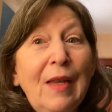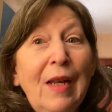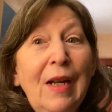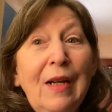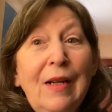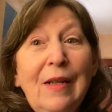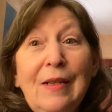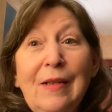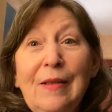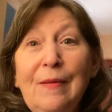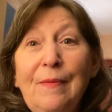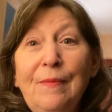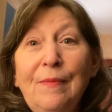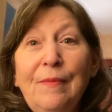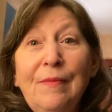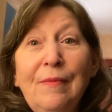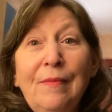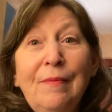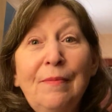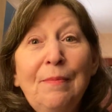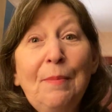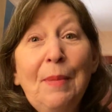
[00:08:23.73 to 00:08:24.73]
Um,
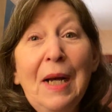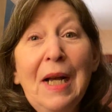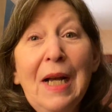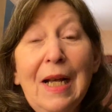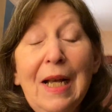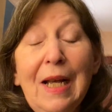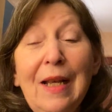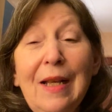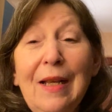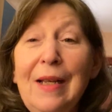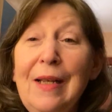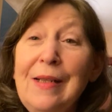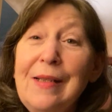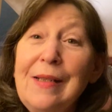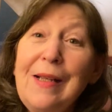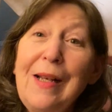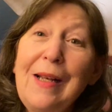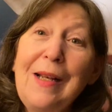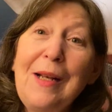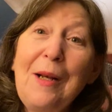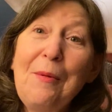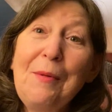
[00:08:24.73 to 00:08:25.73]
but it's
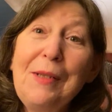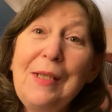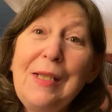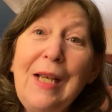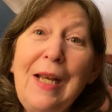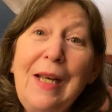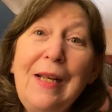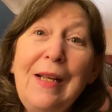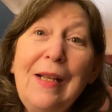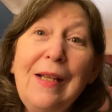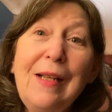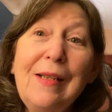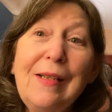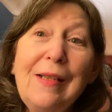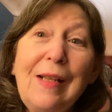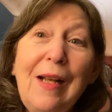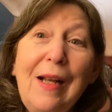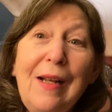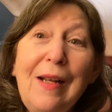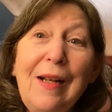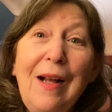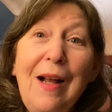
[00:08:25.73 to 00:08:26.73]
like I was saying to this
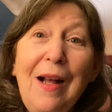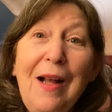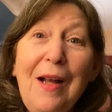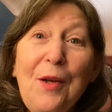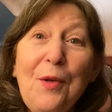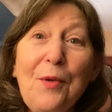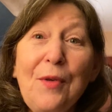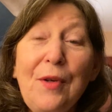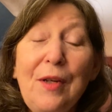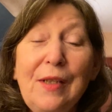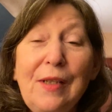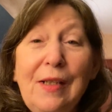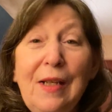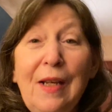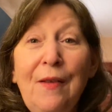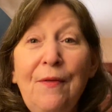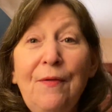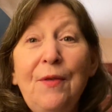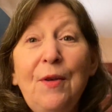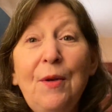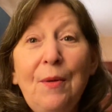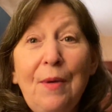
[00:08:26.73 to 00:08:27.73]
psychiatrist
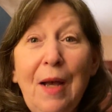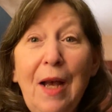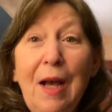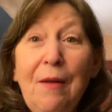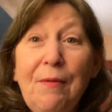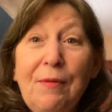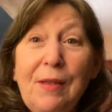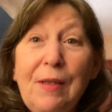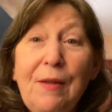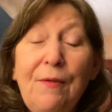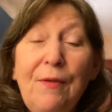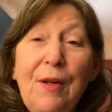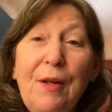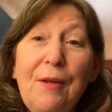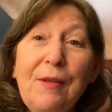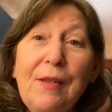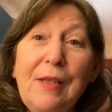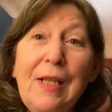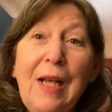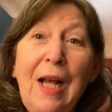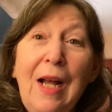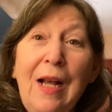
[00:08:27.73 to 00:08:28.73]
if you have severe
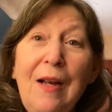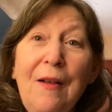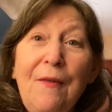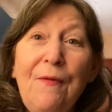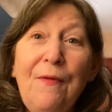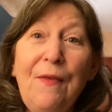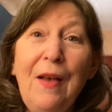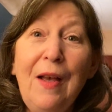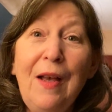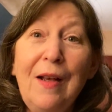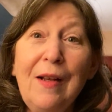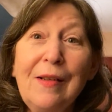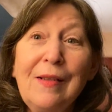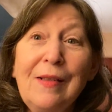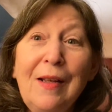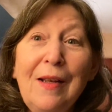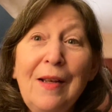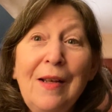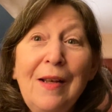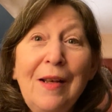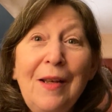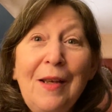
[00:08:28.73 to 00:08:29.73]
side effects,
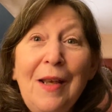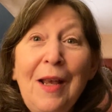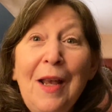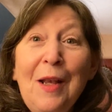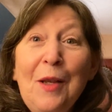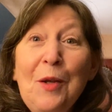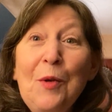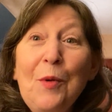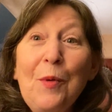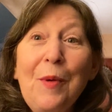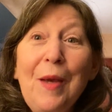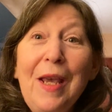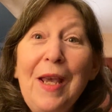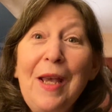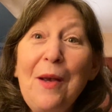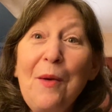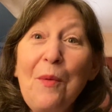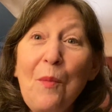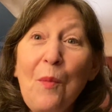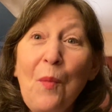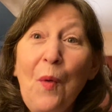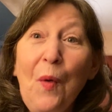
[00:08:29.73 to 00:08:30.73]
and you
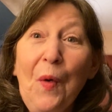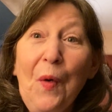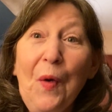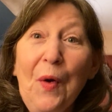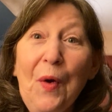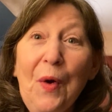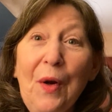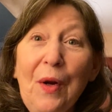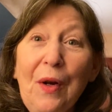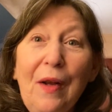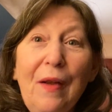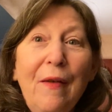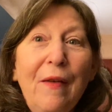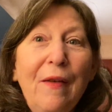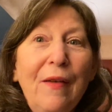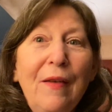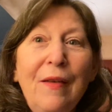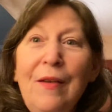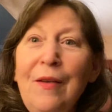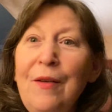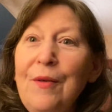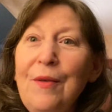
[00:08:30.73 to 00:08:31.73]
can't work,
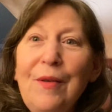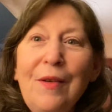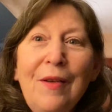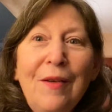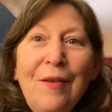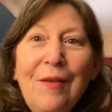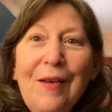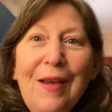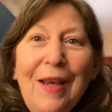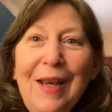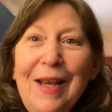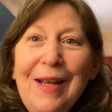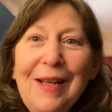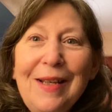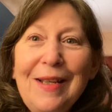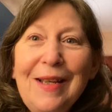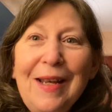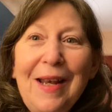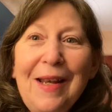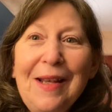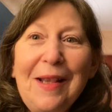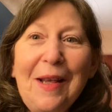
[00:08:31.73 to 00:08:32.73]
you, you can't
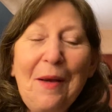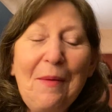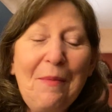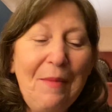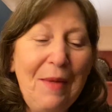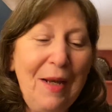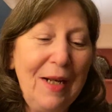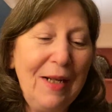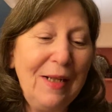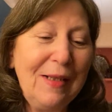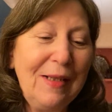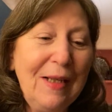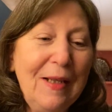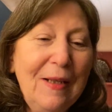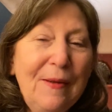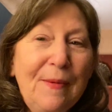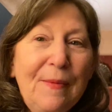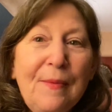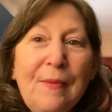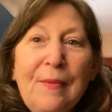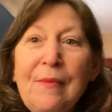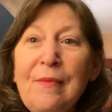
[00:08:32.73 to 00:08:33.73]
take that
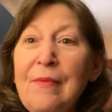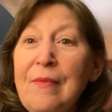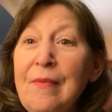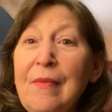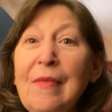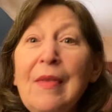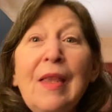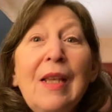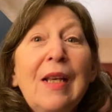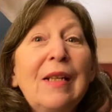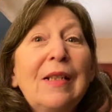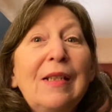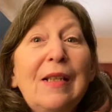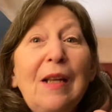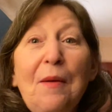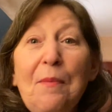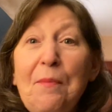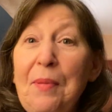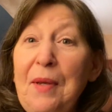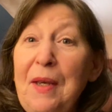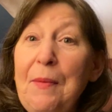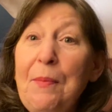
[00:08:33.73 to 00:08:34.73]
medicine.
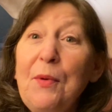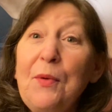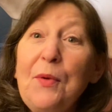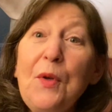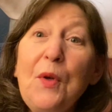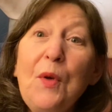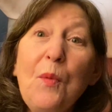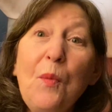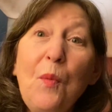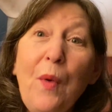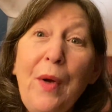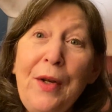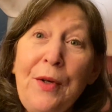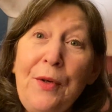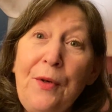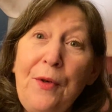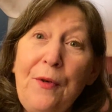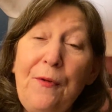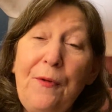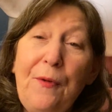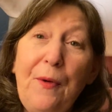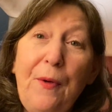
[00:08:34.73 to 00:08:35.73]
Some people do
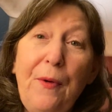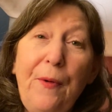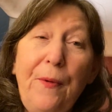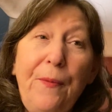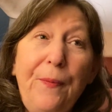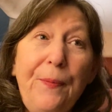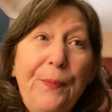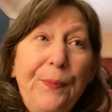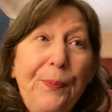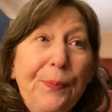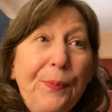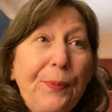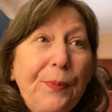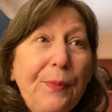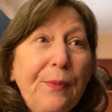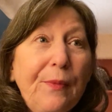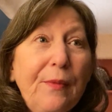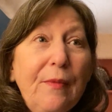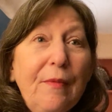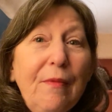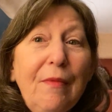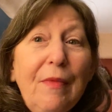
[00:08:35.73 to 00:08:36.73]
wonderful.
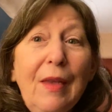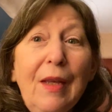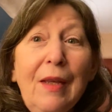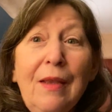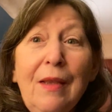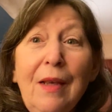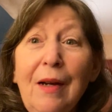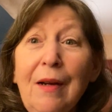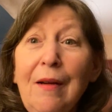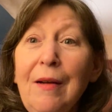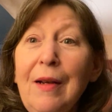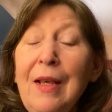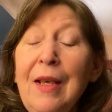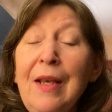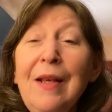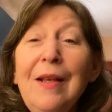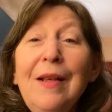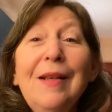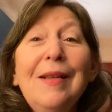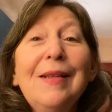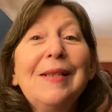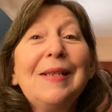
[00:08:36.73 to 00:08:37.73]
There
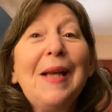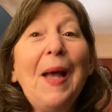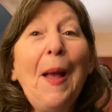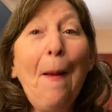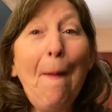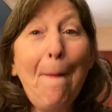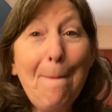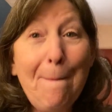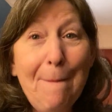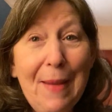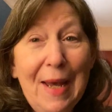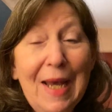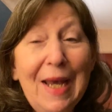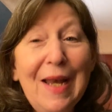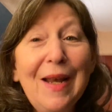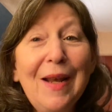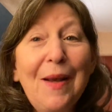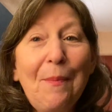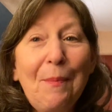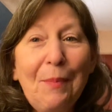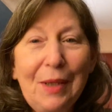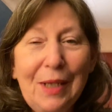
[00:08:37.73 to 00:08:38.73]
is a
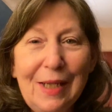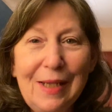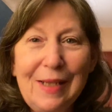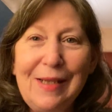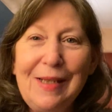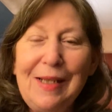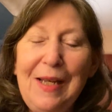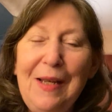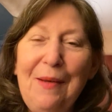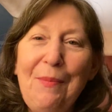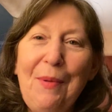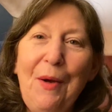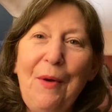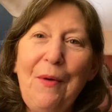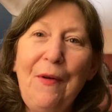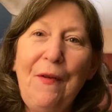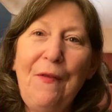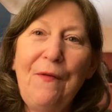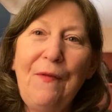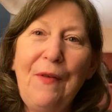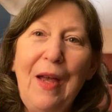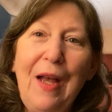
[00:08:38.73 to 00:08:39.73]
big placebo
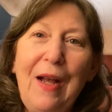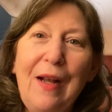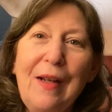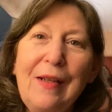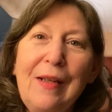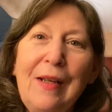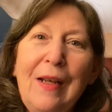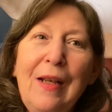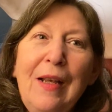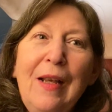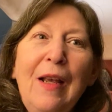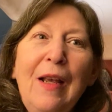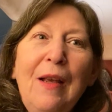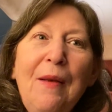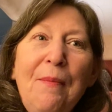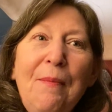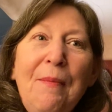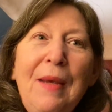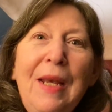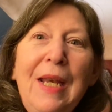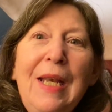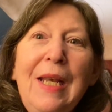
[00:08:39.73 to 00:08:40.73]
effect,
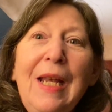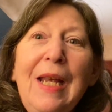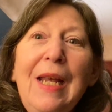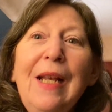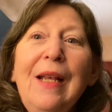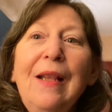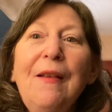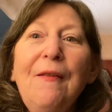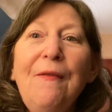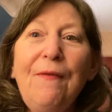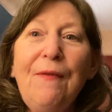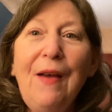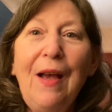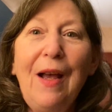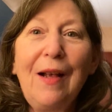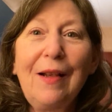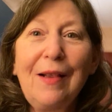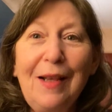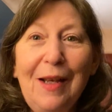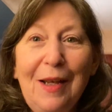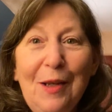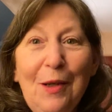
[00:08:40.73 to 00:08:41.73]
meaning the
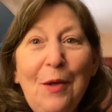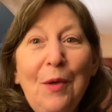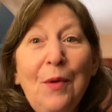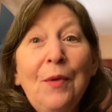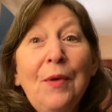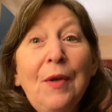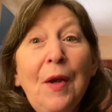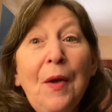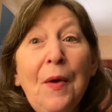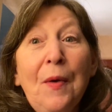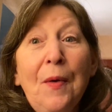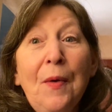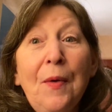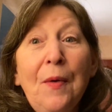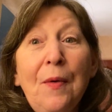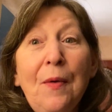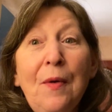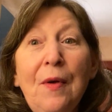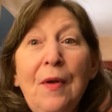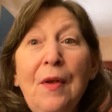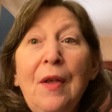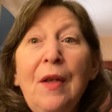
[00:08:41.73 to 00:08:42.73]
fact that you
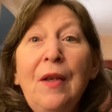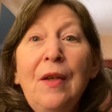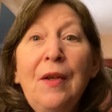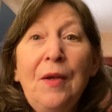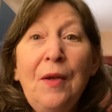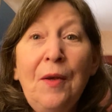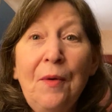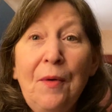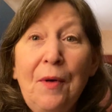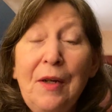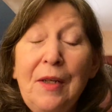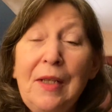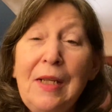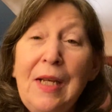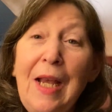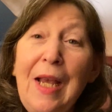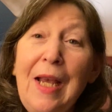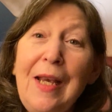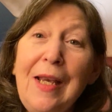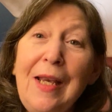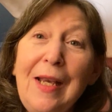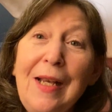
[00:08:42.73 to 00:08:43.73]
know you are
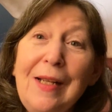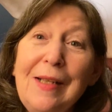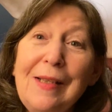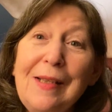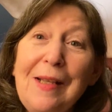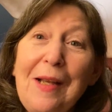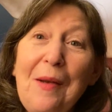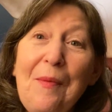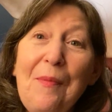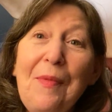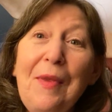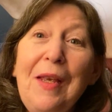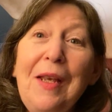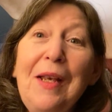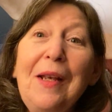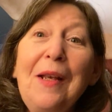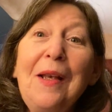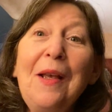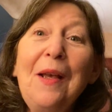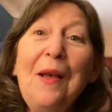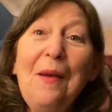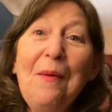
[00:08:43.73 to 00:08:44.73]
taking
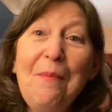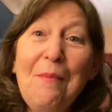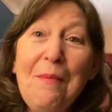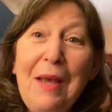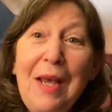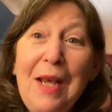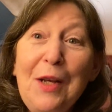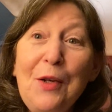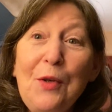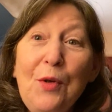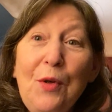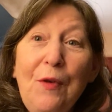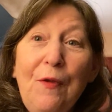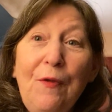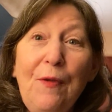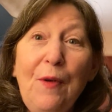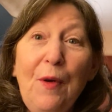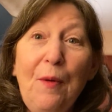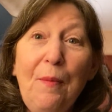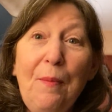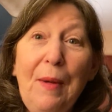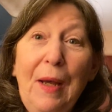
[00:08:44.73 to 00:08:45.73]
something makes you
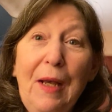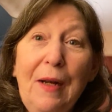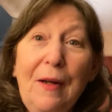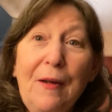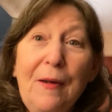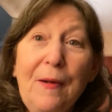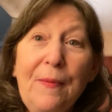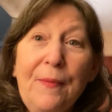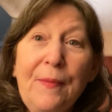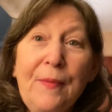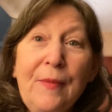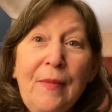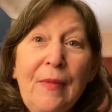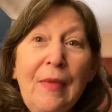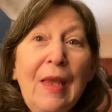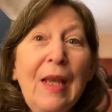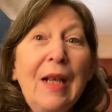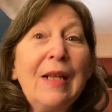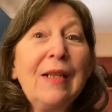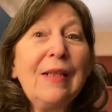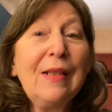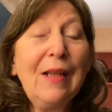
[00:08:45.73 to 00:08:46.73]
feel better.
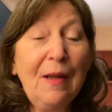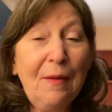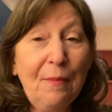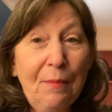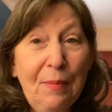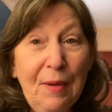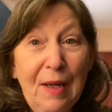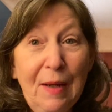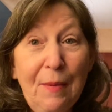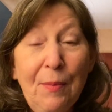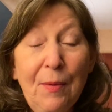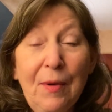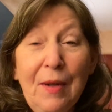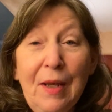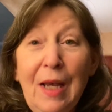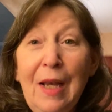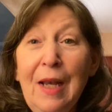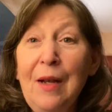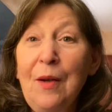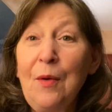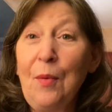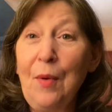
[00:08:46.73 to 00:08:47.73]
Some people
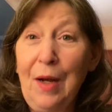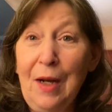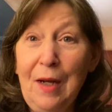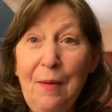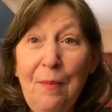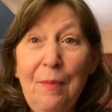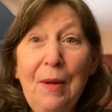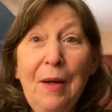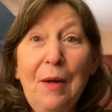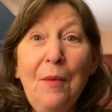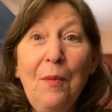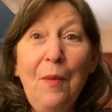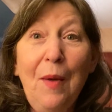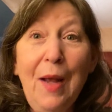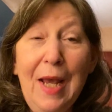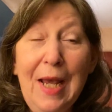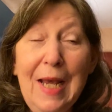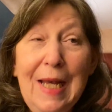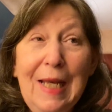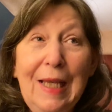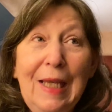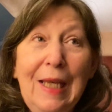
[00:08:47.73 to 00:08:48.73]
gain quite a bit of
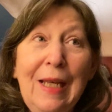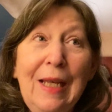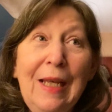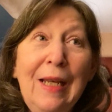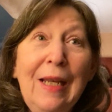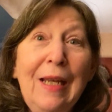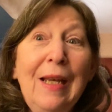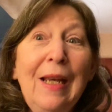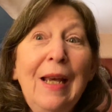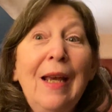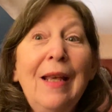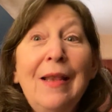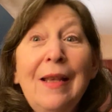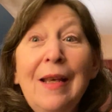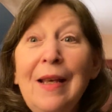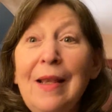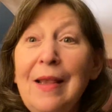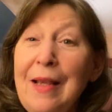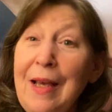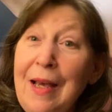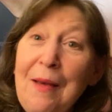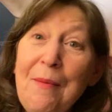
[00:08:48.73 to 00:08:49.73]
weight, and
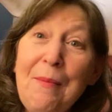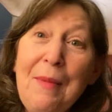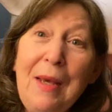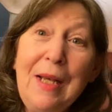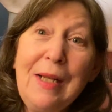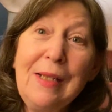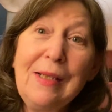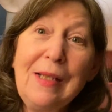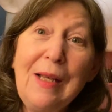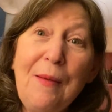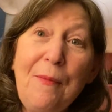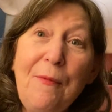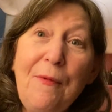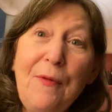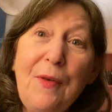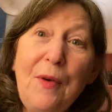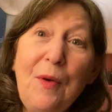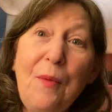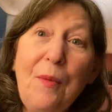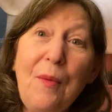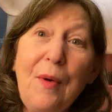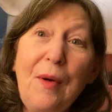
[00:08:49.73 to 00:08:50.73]
then that makes them
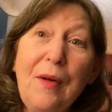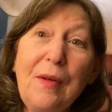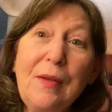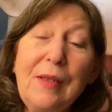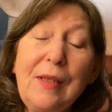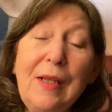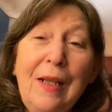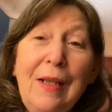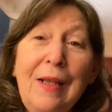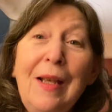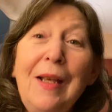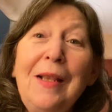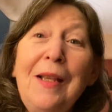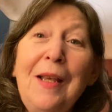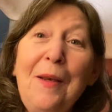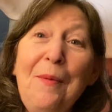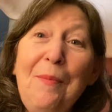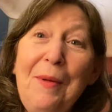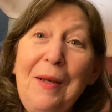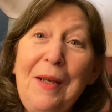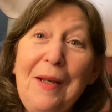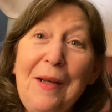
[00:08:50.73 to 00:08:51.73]
feel worse, and then they
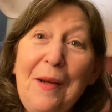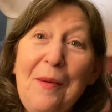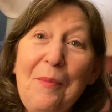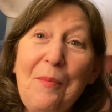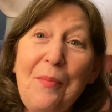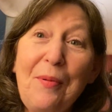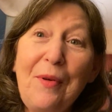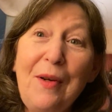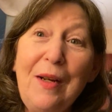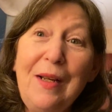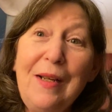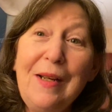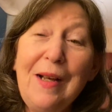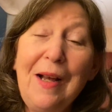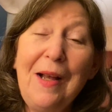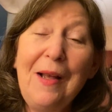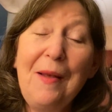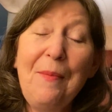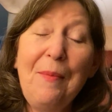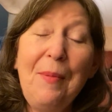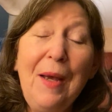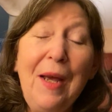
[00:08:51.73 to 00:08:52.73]
become pre
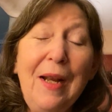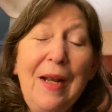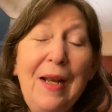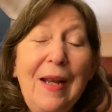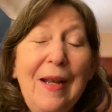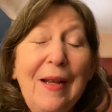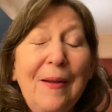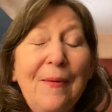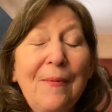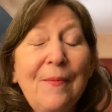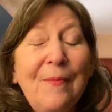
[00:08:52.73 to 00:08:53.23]
diabetic.